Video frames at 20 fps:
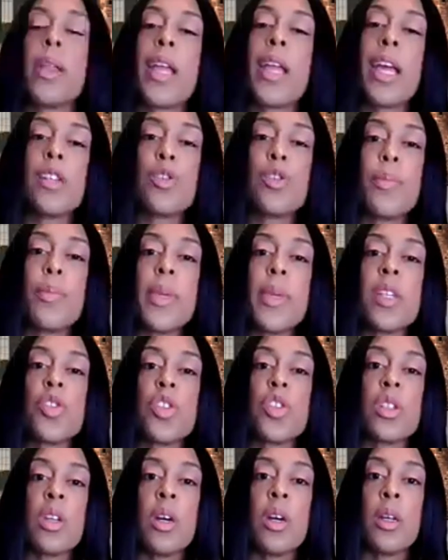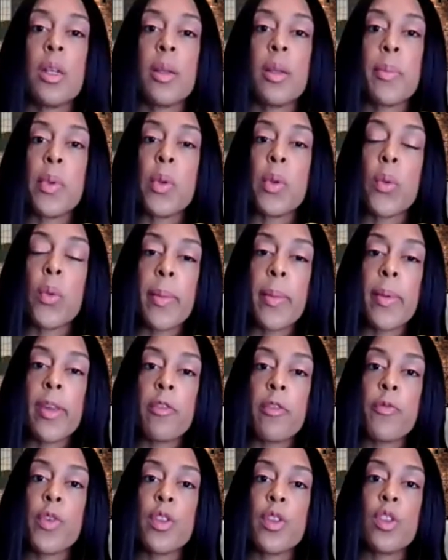you mentioned unemployment. For
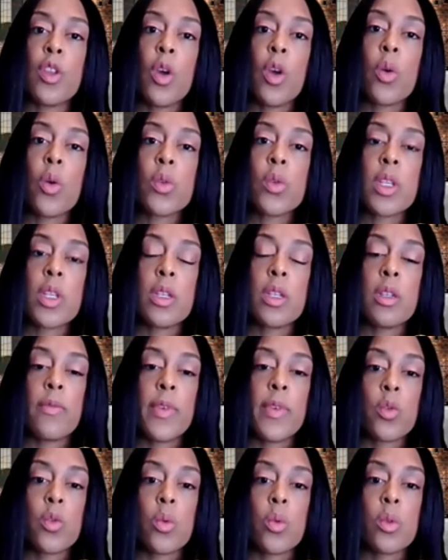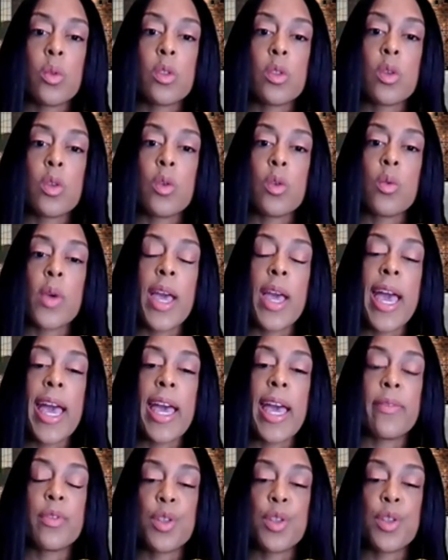those individuals who have
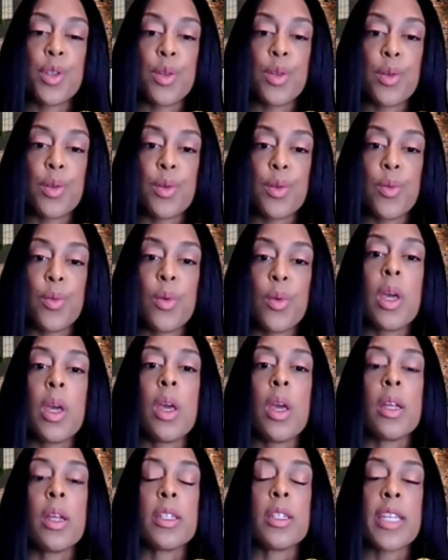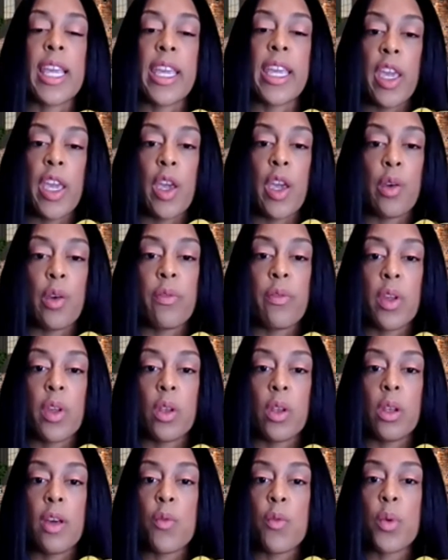to take care of their
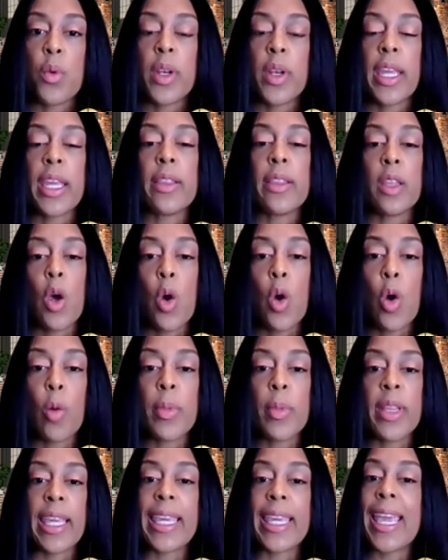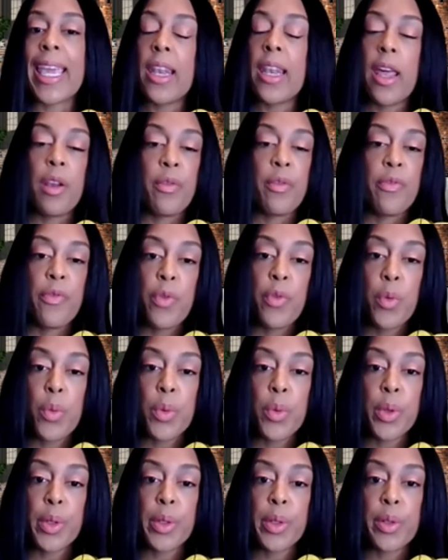loved one in the home and they cannot
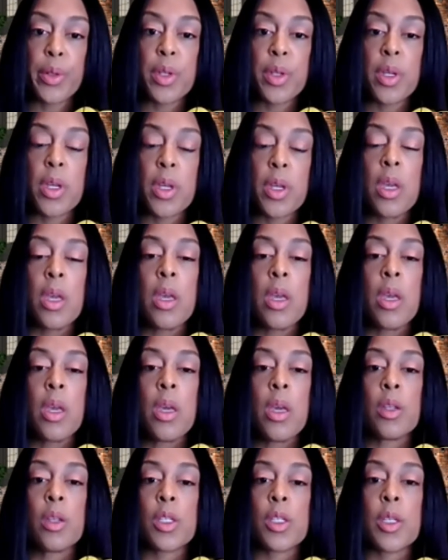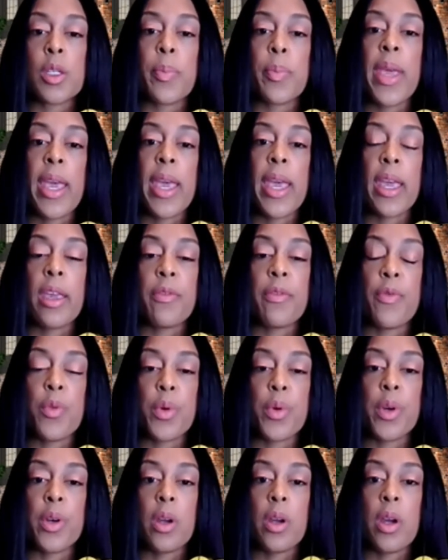afford to pay
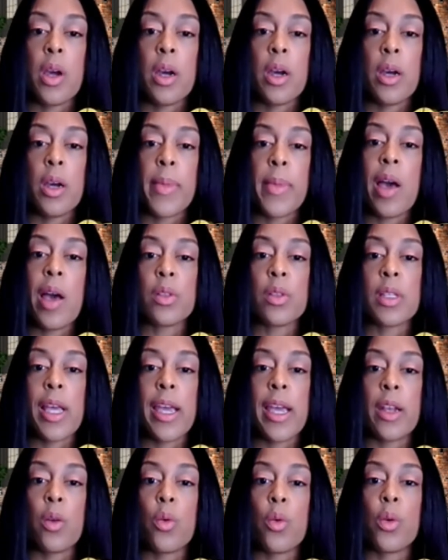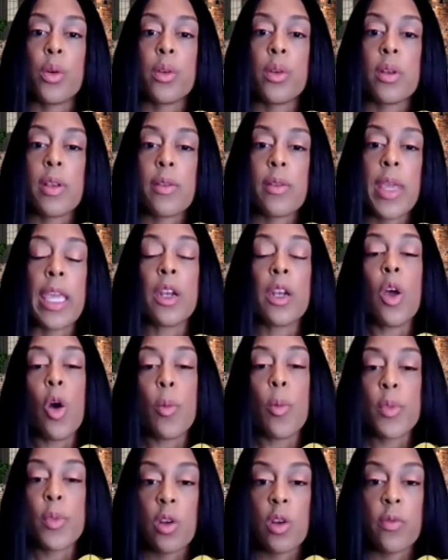for outside or in-home
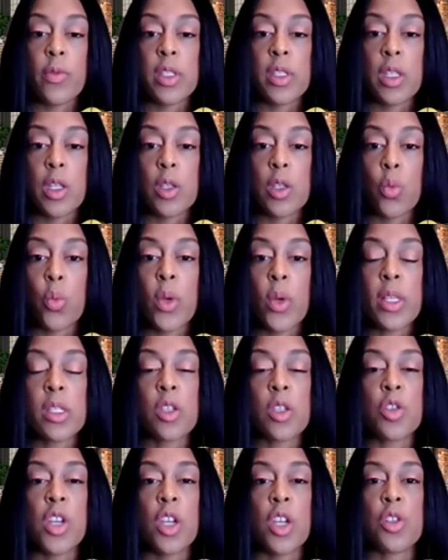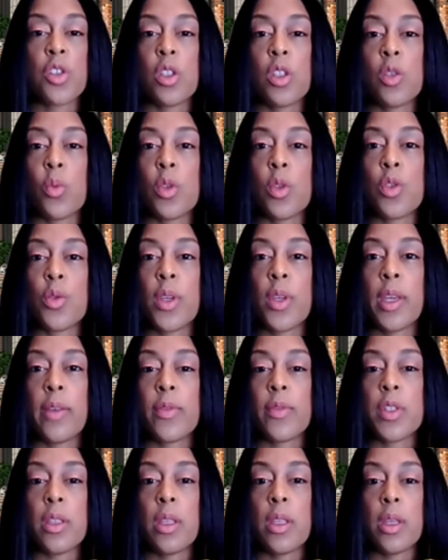services, what suggestions would you give to
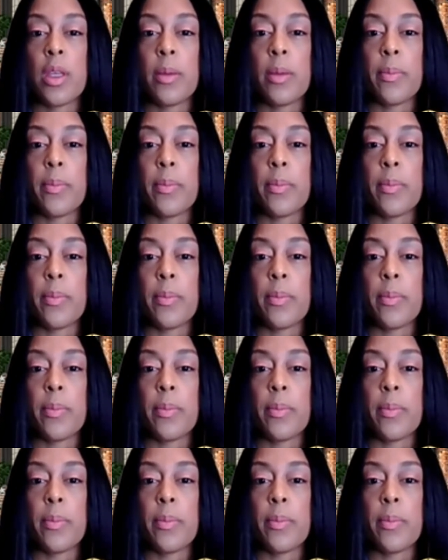them?